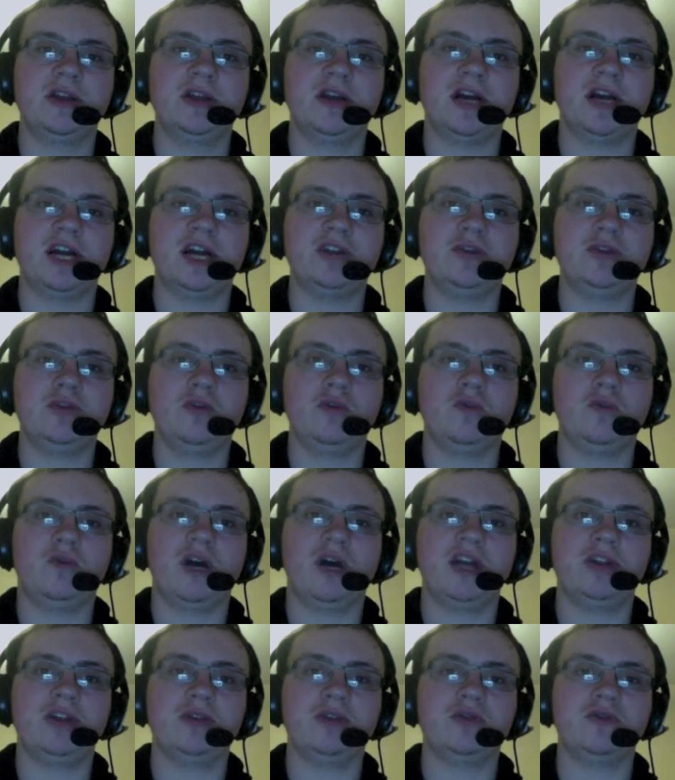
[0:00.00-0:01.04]
I don't know
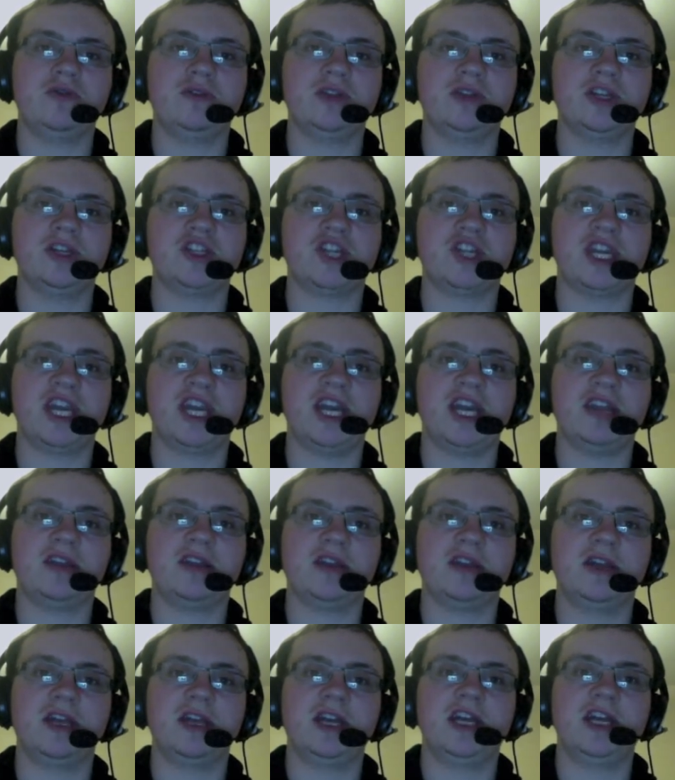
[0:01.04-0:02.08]
why they're doing this again,
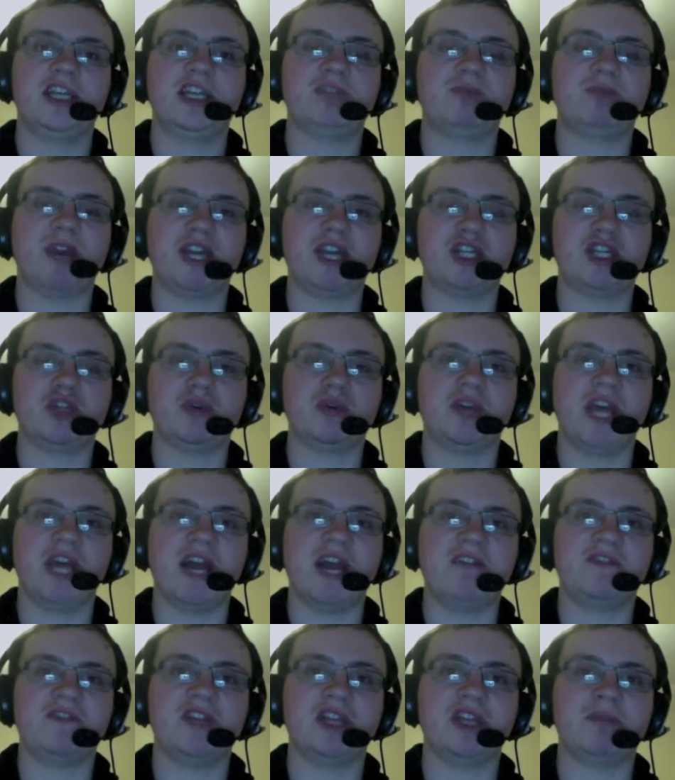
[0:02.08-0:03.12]
especially
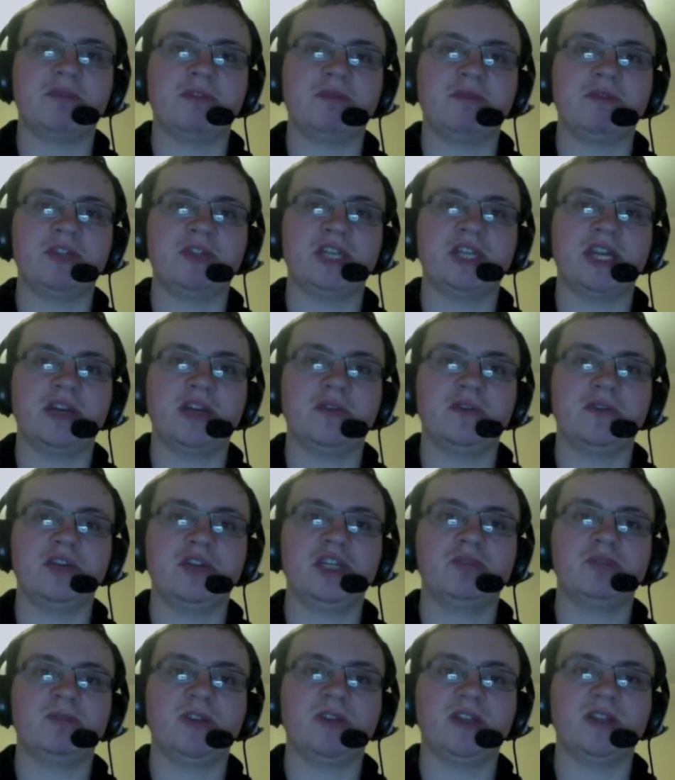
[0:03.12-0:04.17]
if the WWE title
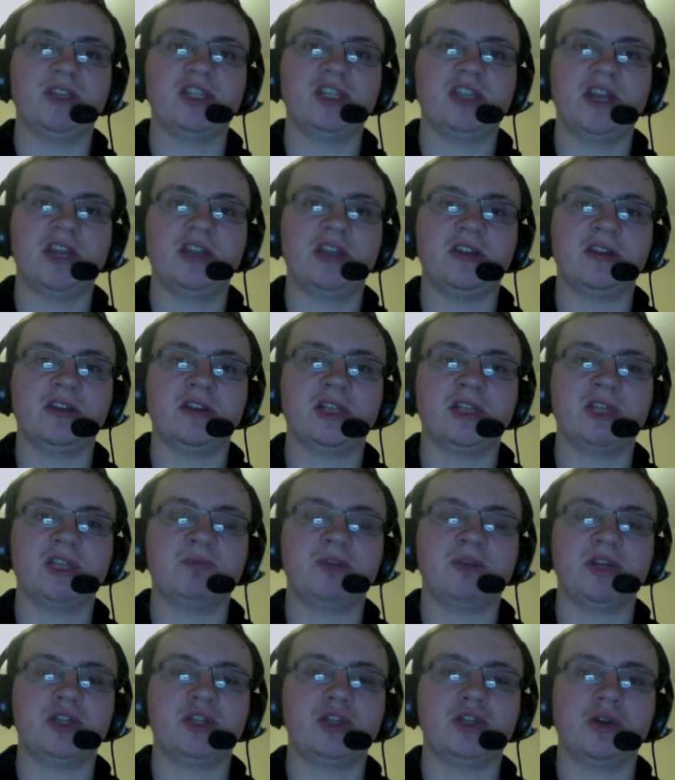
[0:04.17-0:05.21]
is being decided in this
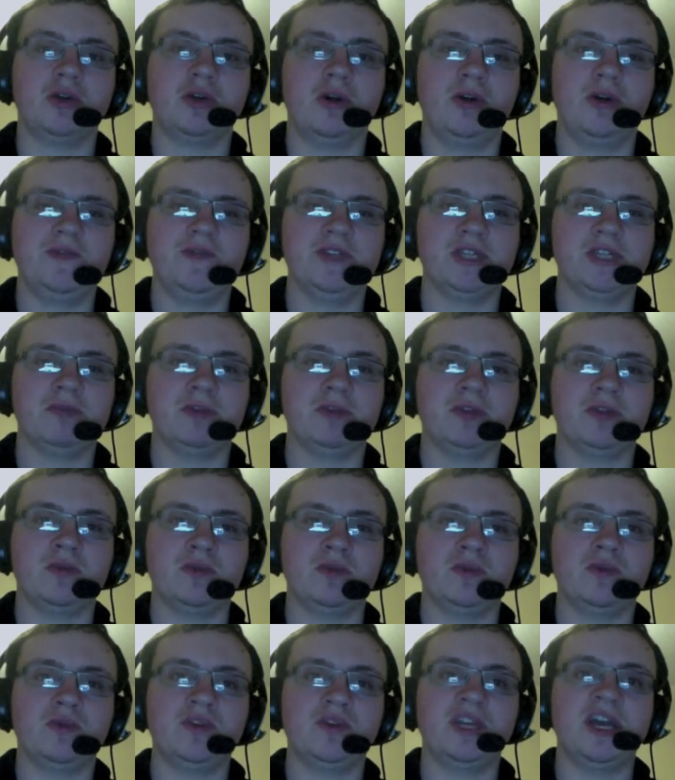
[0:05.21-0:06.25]
picture. Obviously, we
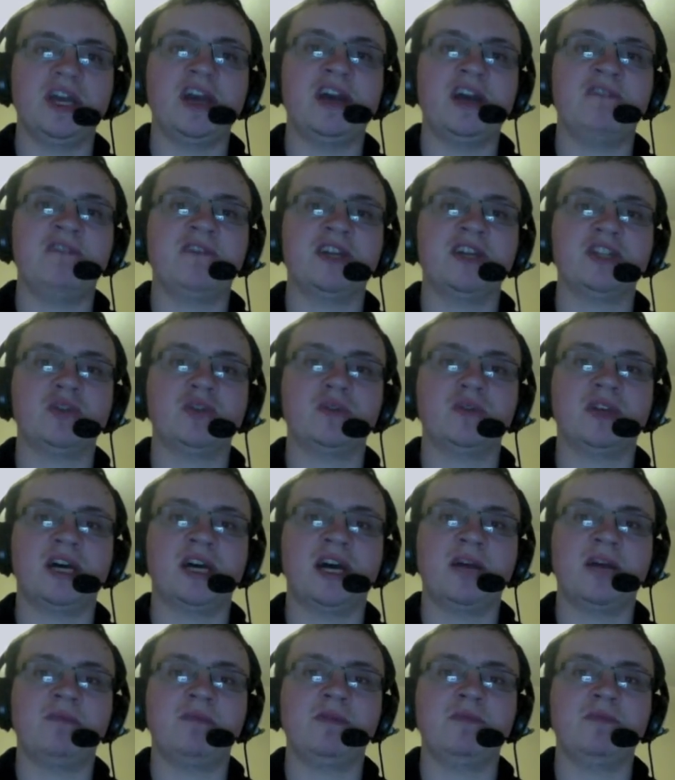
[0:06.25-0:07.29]
don't know yet if that's going to
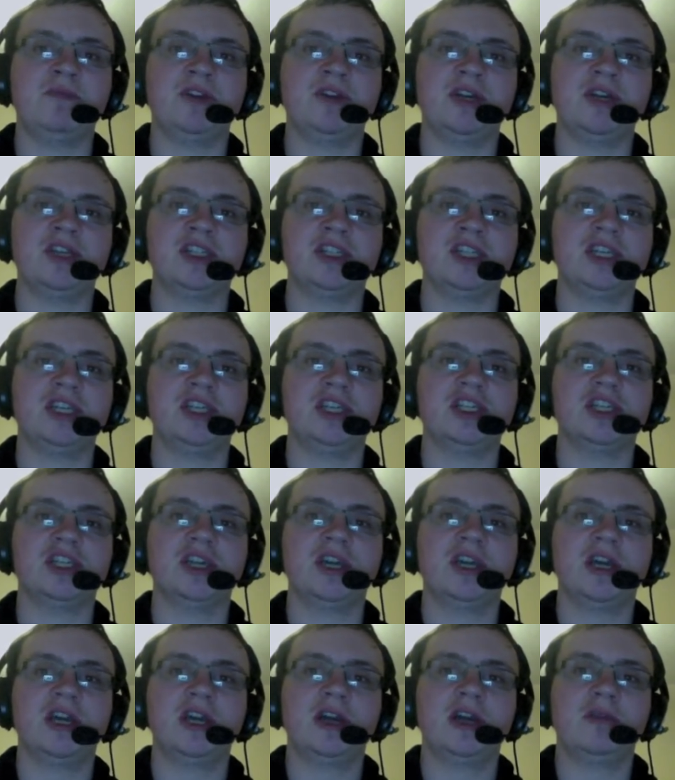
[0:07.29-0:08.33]
happen, but it seems
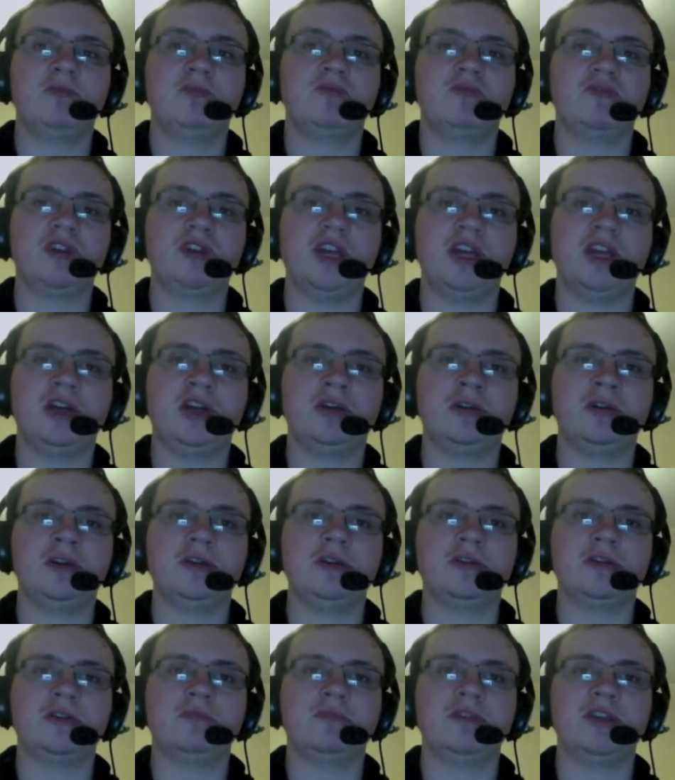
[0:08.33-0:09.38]
pretty
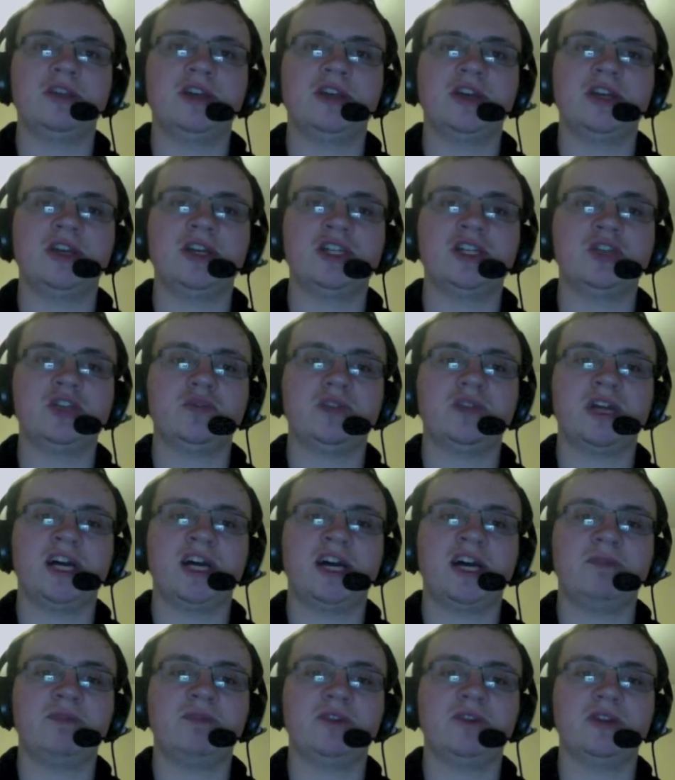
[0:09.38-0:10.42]
clear to me that it is going to
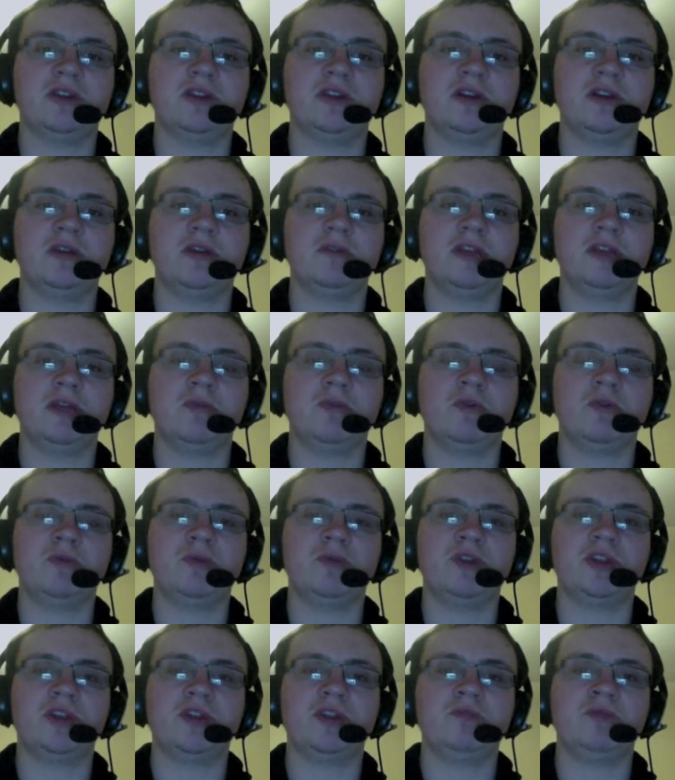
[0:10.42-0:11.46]
happen. I mean, I'm
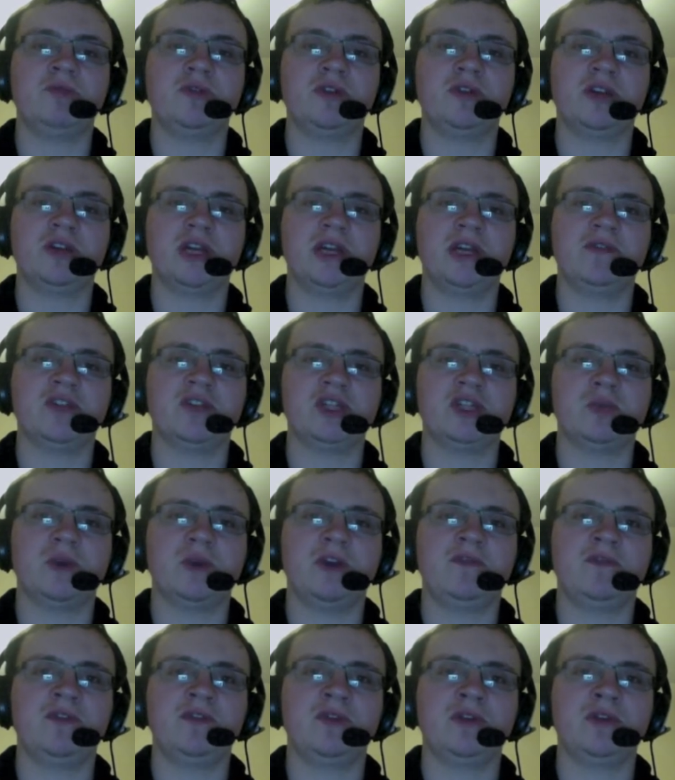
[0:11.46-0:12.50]
hoping that they pull kind of a
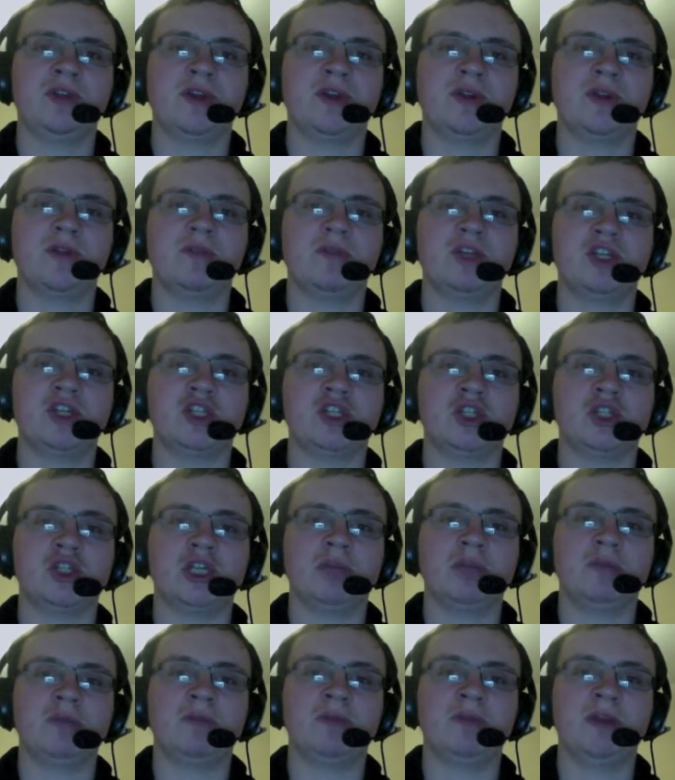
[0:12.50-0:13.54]
swerve here at the Elimination
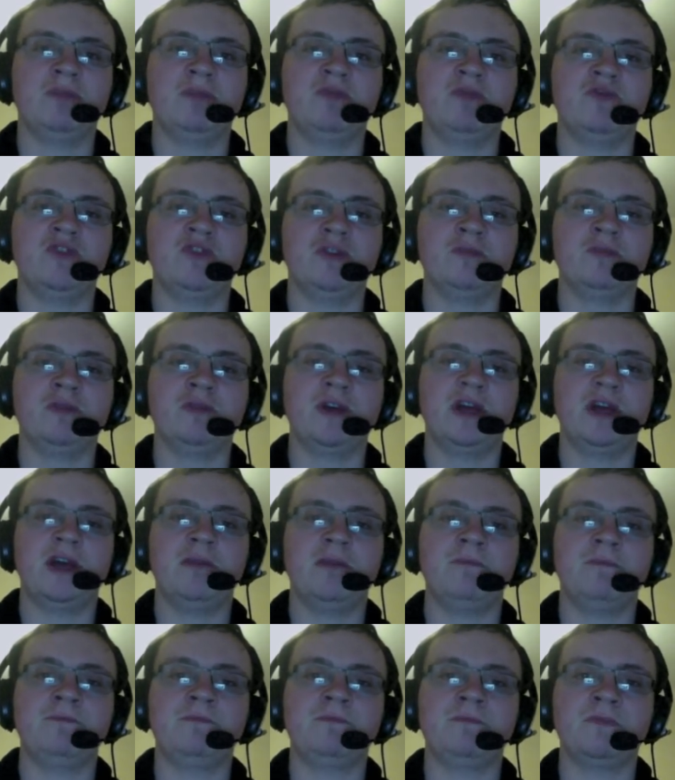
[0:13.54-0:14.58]
Chamber pay-per-view,
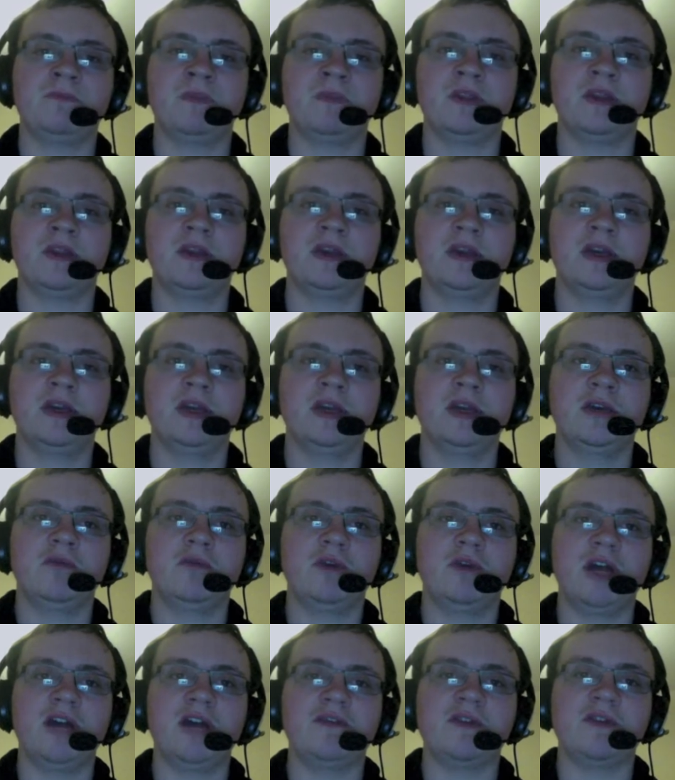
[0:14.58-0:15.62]
but
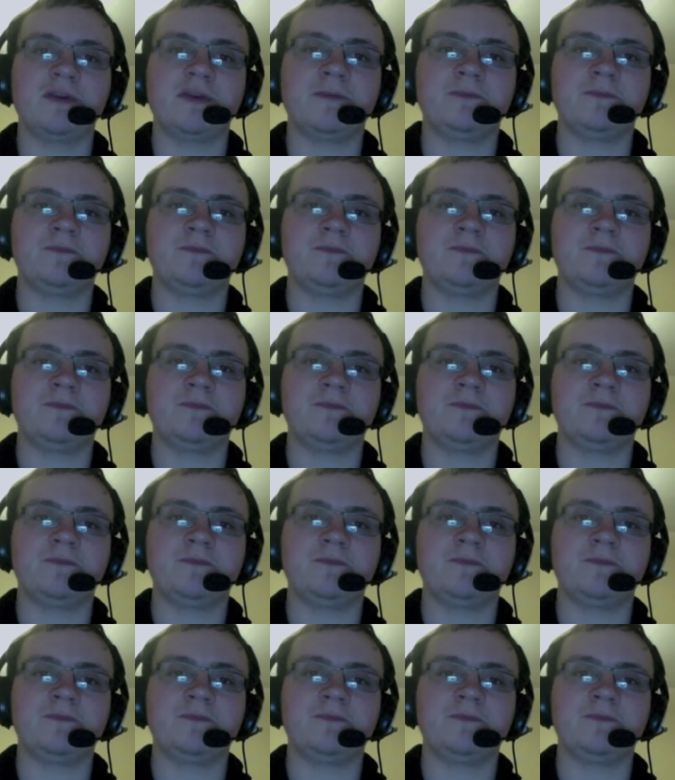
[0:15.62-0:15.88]
whatever.